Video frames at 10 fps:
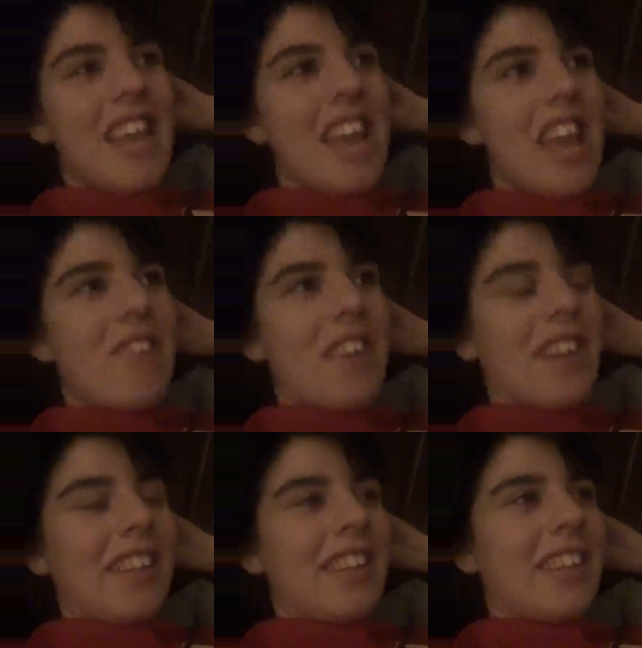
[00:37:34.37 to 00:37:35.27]
If
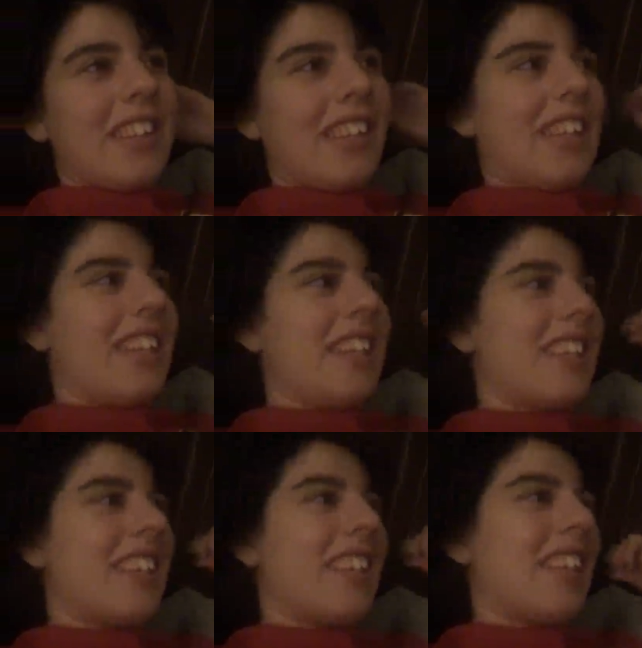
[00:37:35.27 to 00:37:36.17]
anything, like it
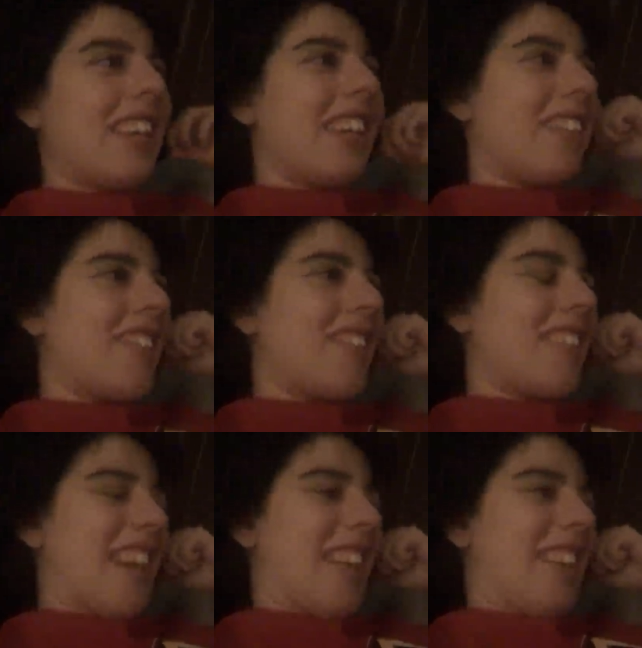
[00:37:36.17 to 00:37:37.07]
would just
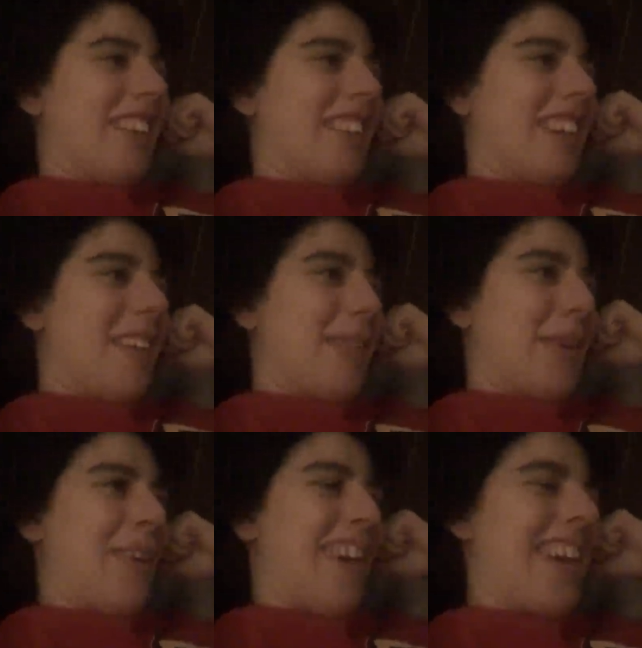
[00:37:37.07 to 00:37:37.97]
kind of look like I was
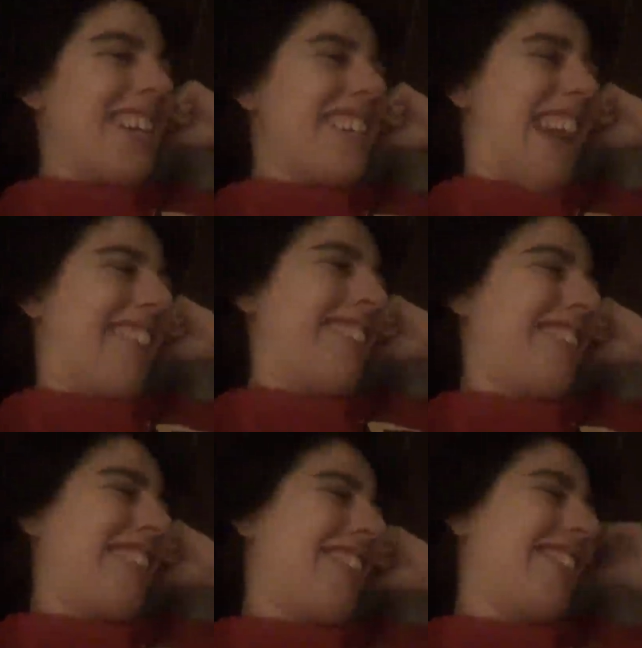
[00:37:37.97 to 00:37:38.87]
wearing jazz
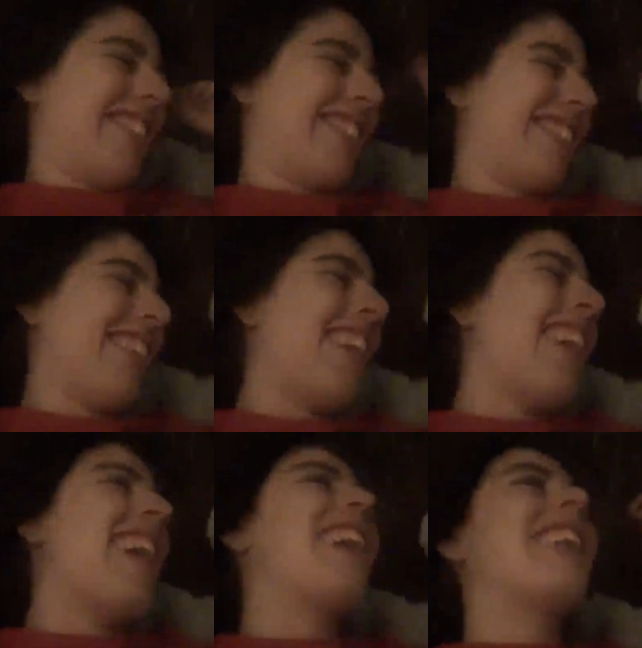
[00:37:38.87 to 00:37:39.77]
shoes.
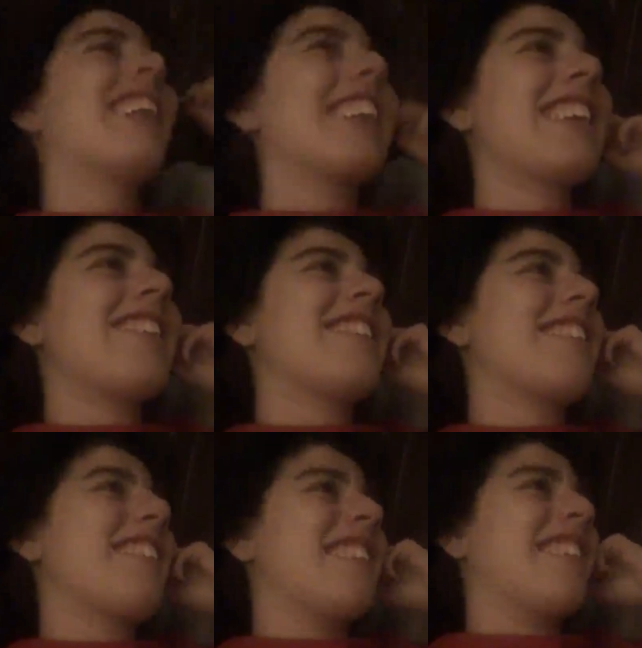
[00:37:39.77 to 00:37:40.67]
A lot of kids in
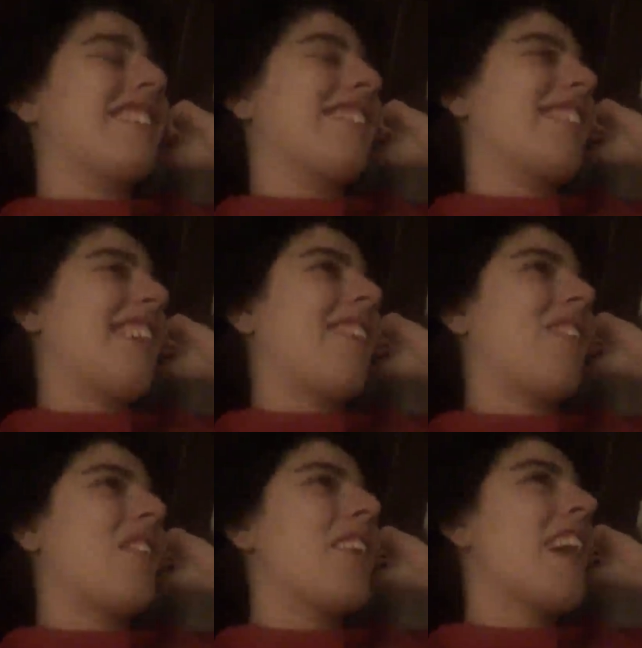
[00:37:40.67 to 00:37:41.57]
theater just who
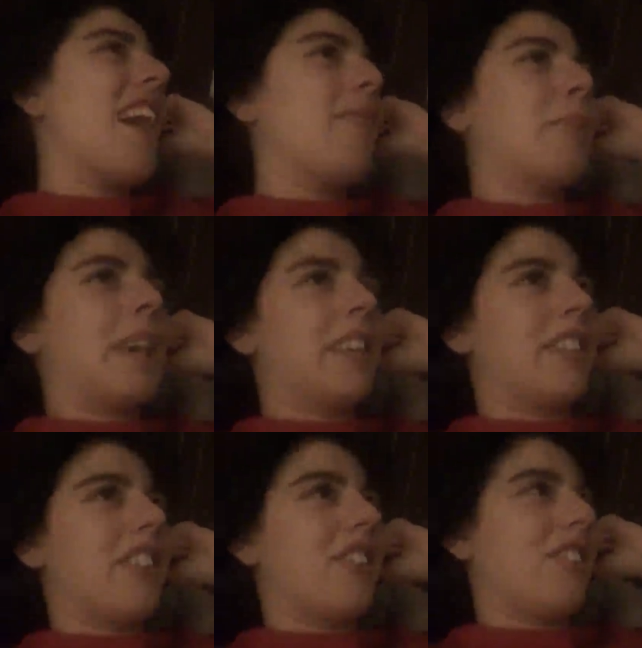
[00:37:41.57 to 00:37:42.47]
already have black
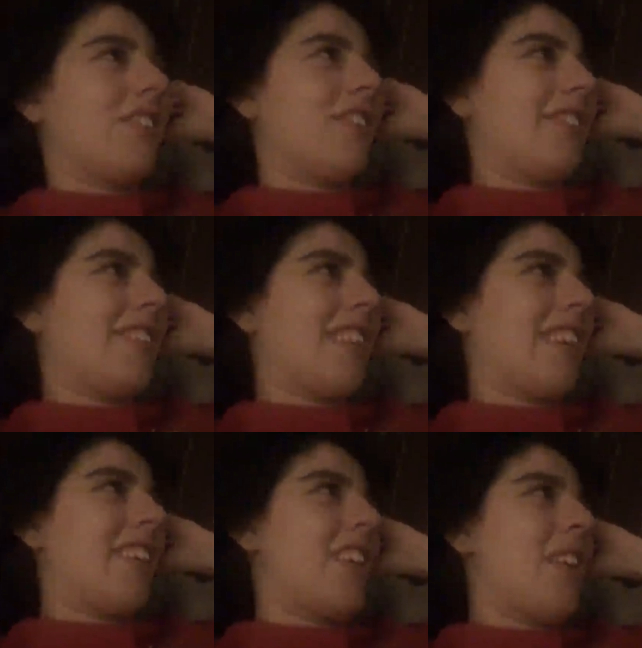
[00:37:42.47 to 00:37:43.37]
jazz shoes just
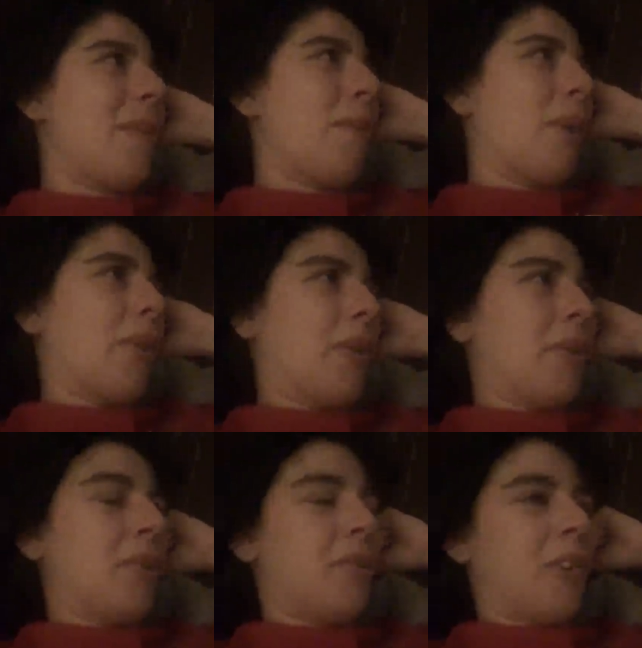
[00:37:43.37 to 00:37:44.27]
like wear
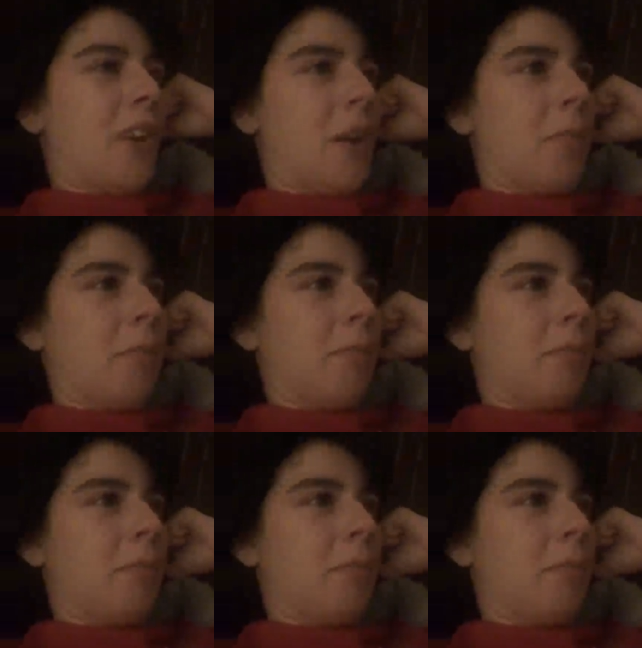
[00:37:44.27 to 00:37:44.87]
those for